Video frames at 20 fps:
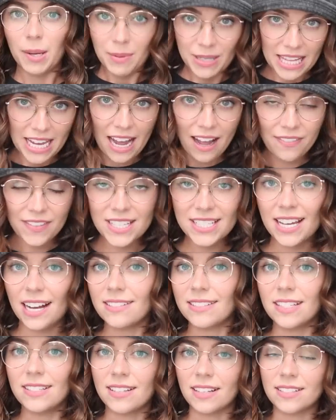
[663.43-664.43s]
But they have these
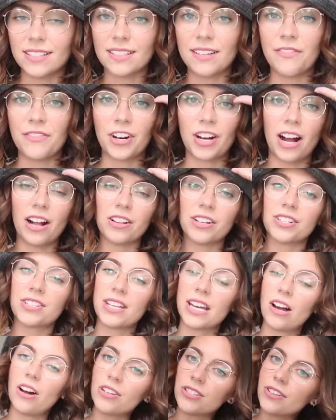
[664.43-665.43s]
hats in tons of different colors.
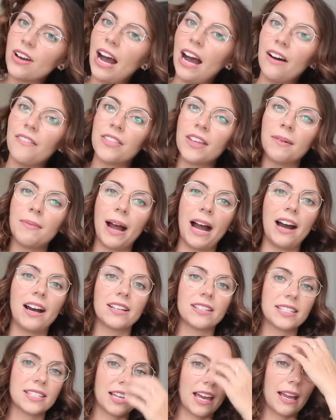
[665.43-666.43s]
They also have them
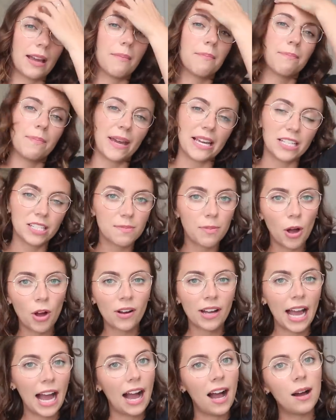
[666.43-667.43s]
as like baseball
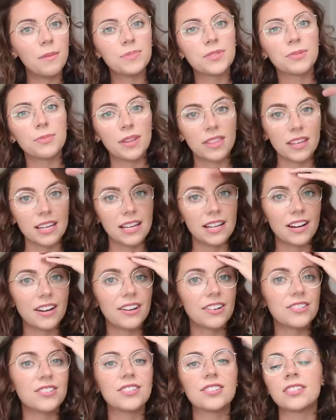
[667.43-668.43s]
caps with
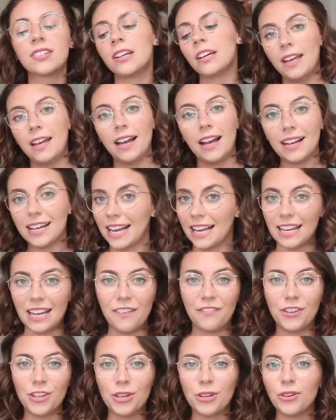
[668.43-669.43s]
ears. Again,
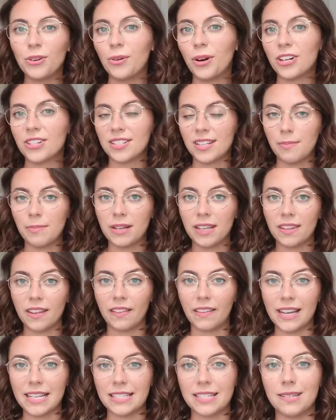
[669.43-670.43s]
if you are somebody that
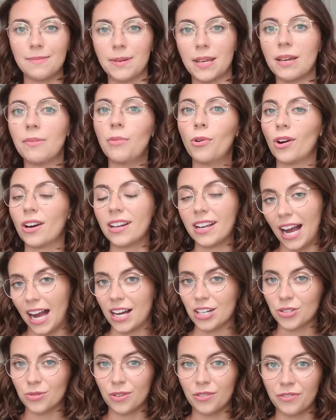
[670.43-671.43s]
likes to be more
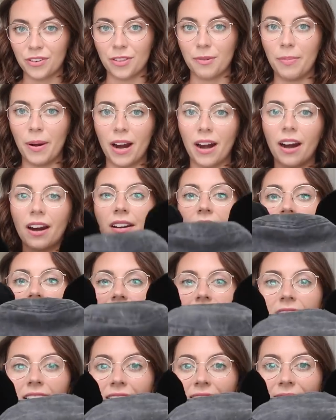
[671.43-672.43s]
casual for the
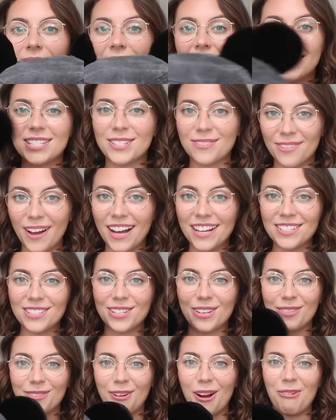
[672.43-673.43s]
parks, it's fun
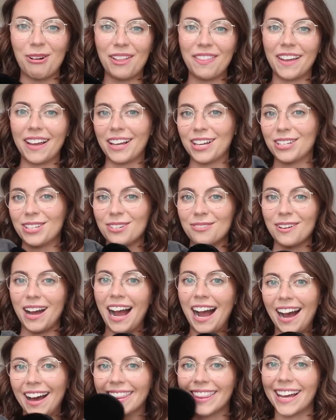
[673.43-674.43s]
to throw on like a cute
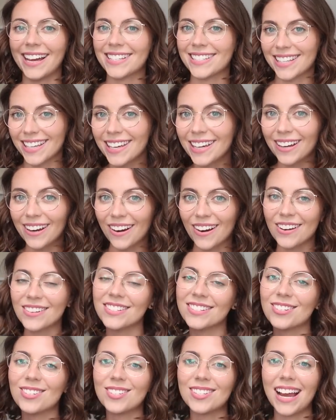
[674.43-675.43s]
hat that has
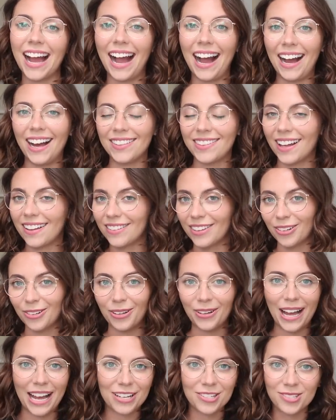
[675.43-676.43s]
ears just to add that
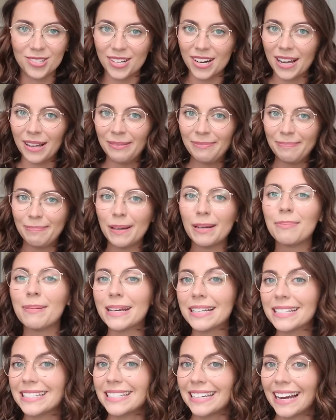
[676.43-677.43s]
little extra bit of
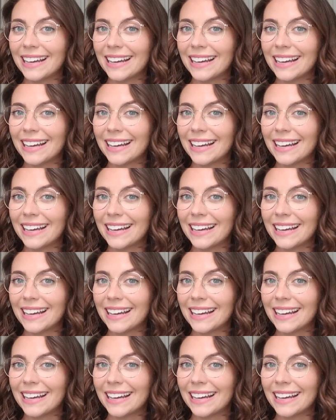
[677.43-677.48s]
pixie